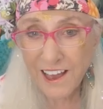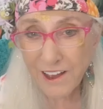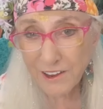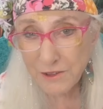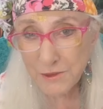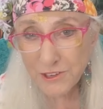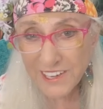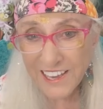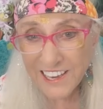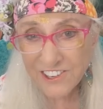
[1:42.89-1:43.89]
a
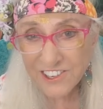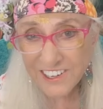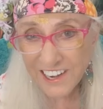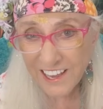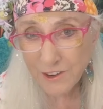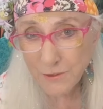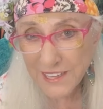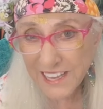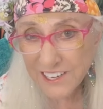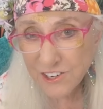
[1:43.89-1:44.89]
communication and a
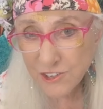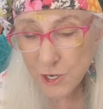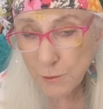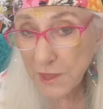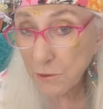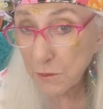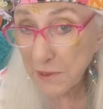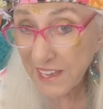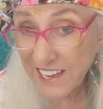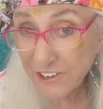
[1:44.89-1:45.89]
relationship that would
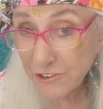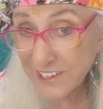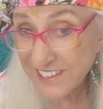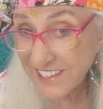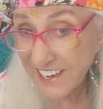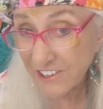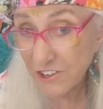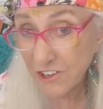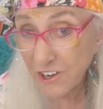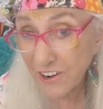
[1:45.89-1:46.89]
be interesting to
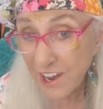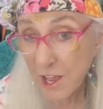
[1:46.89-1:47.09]
her?